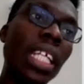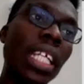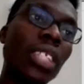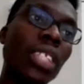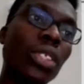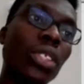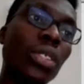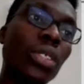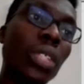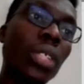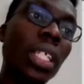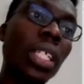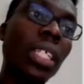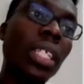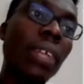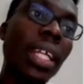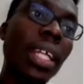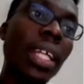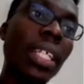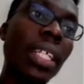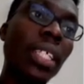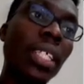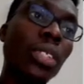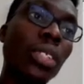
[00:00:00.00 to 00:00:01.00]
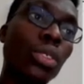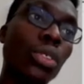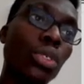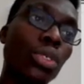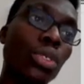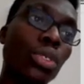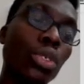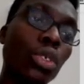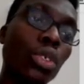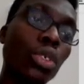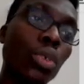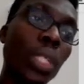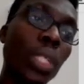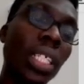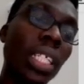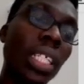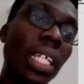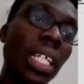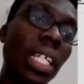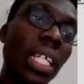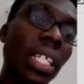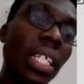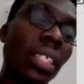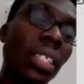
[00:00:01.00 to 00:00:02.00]
is usually divided into two, which
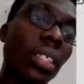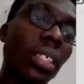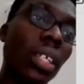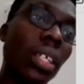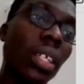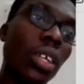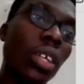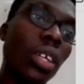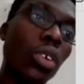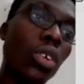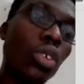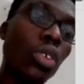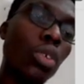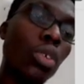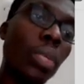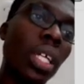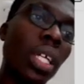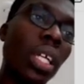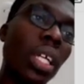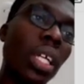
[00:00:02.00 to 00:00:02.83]
is going to